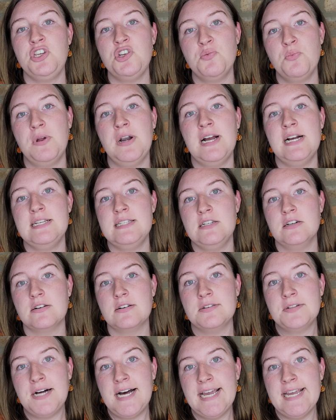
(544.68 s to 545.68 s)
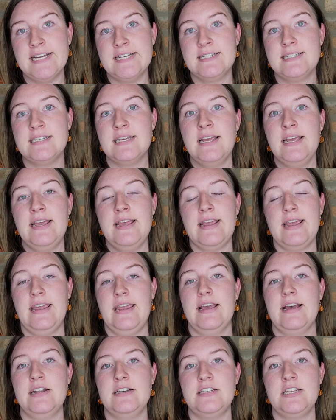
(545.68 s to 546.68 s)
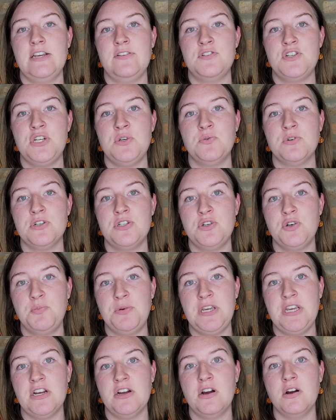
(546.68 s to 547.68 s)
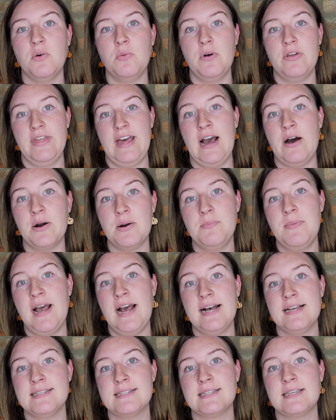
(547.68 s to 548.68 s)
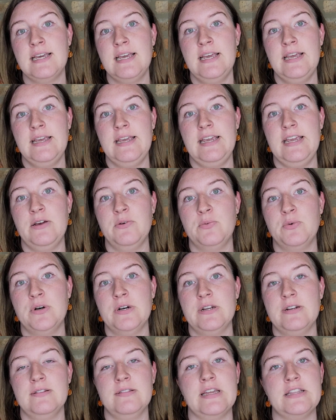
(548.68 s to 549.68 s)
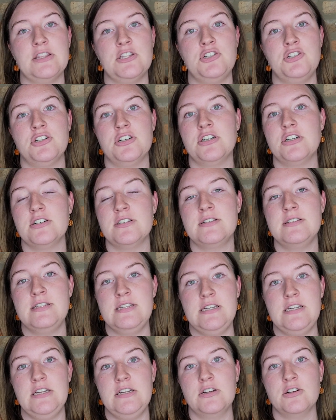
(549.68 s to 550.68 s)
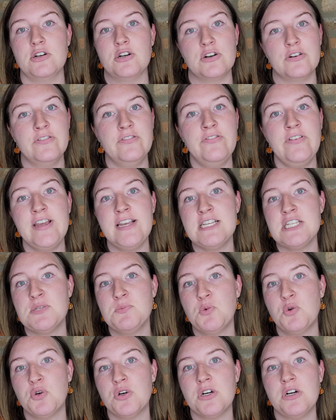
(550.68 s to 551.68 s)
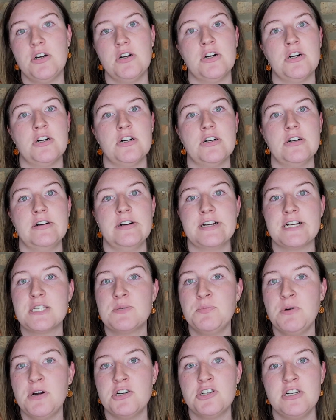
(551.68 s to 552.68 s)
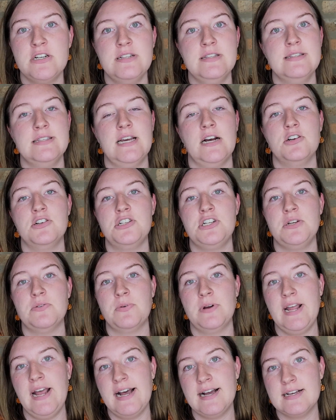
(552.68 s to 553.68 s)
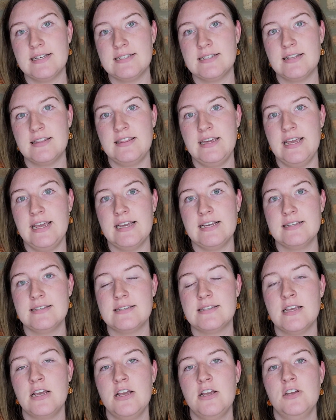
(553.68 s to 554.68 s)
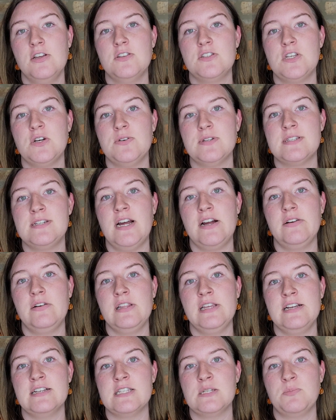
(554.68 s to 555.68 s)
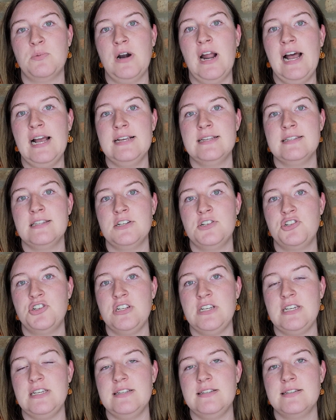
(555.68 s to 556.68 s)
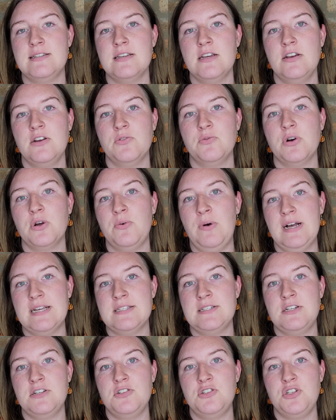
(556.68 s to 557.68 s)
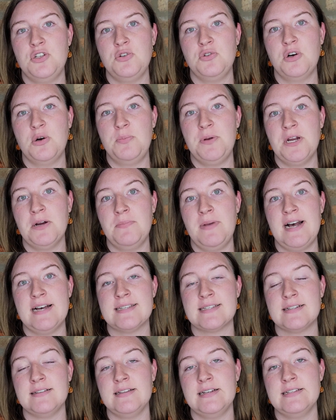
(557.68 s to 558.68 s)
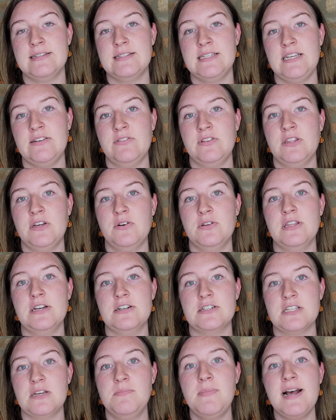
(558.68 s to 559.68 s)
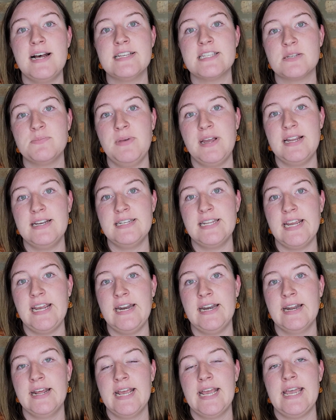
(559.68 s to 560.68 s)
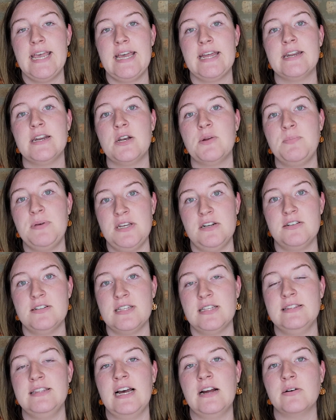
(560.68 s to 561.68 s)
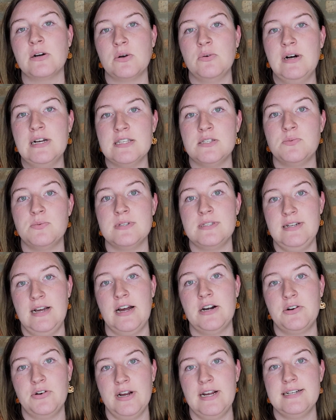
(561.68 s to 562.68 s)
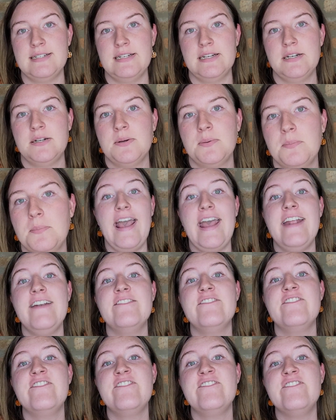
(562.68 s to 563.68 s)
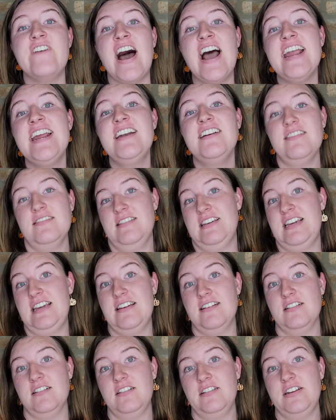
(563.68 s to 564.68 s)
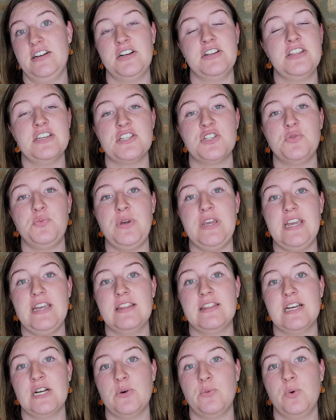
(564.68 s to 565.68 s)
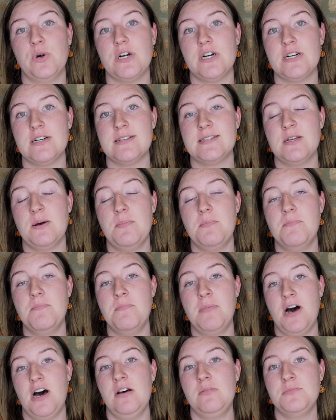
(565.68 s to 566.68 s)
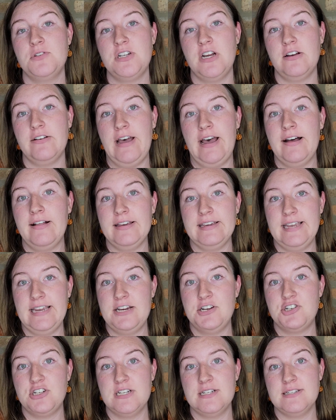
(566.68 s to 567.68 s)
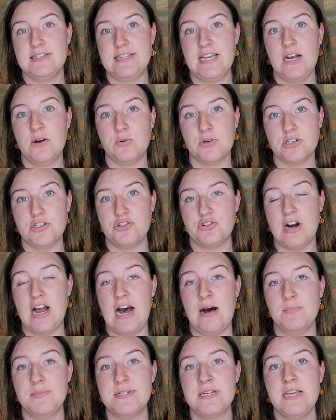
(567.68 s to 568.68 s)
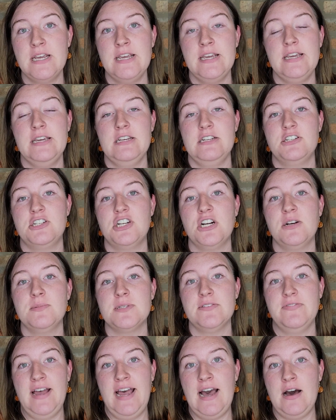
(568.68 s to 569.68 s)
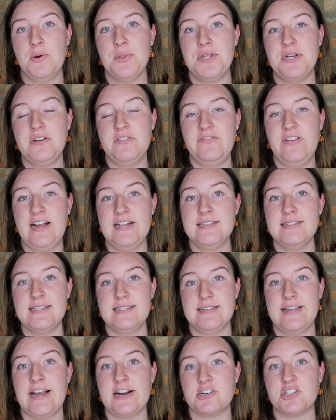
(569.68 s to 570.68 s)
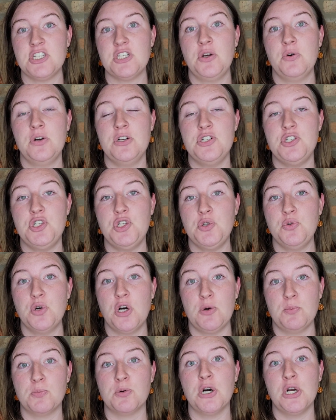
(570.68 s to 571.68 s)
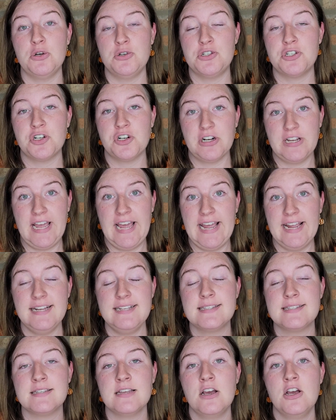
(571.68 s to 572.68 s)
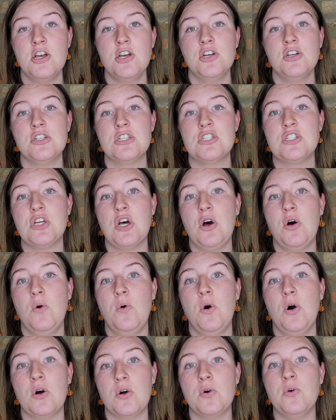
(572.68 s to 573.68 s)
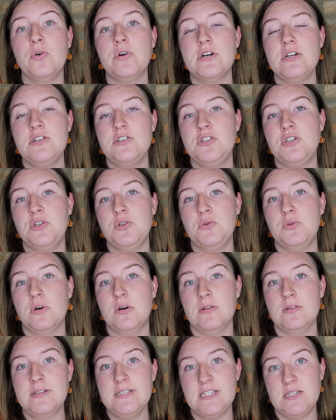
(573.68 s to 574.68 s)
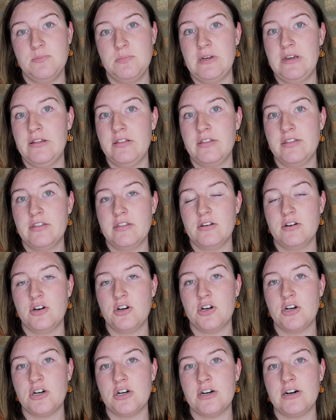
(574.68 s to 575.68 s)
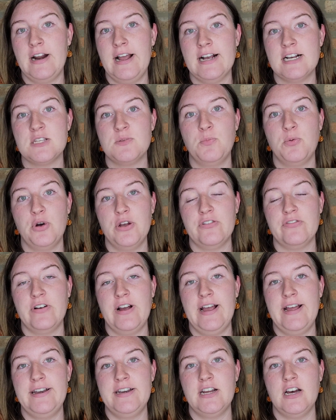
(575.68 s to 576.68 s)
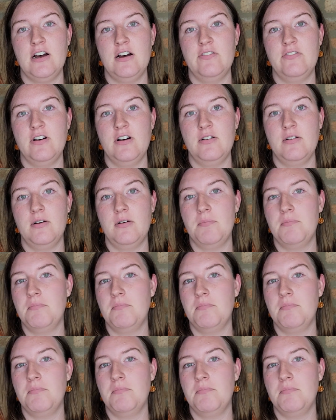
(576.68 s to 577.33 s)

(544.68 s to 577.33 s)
humanize your client, and if she were to appear without a mask, it would let the jurors see her face more, her expressions, how she reacts to things. So it's not really a surprise that she's requested to appear maskless, even though there's a mask mandate, and it appears that that request was not granted. And finally, earlier this week, there were some bombshell allegations that were dropped in terms of how the defense is actually going to approach her case. So according to Elizabeth, her ex-boyfriend of